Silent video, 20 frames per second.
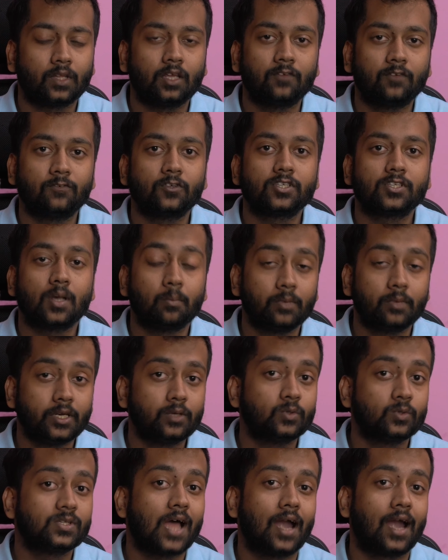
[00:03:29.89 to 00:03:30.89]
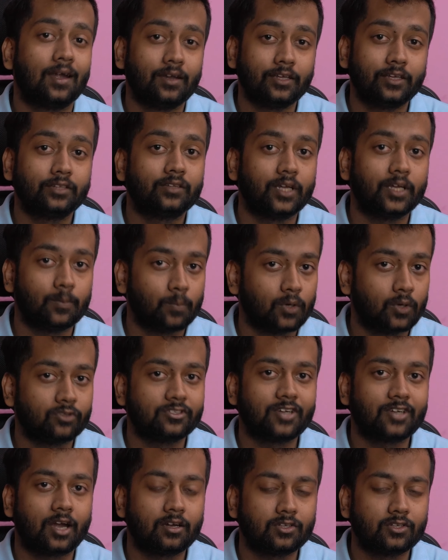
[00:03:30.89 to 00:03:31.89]
if you're somebody who's handling the inbound
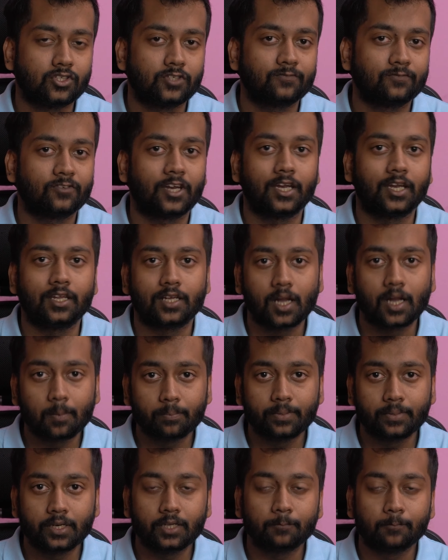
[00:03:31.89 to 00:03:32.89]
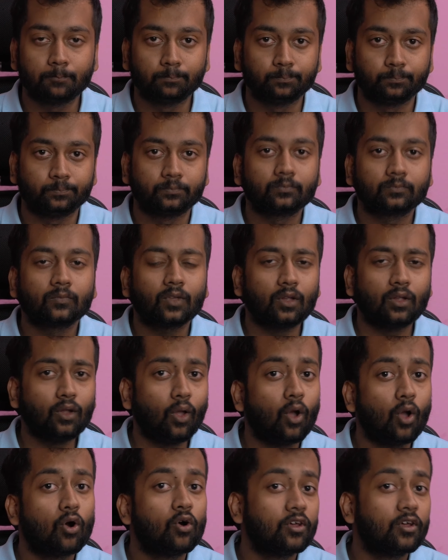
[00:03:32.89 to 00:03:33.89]
strategy for any company
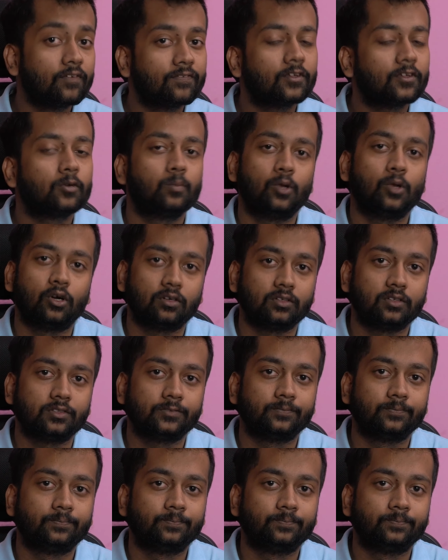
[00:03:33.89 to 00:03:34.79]
or if you're a blogger.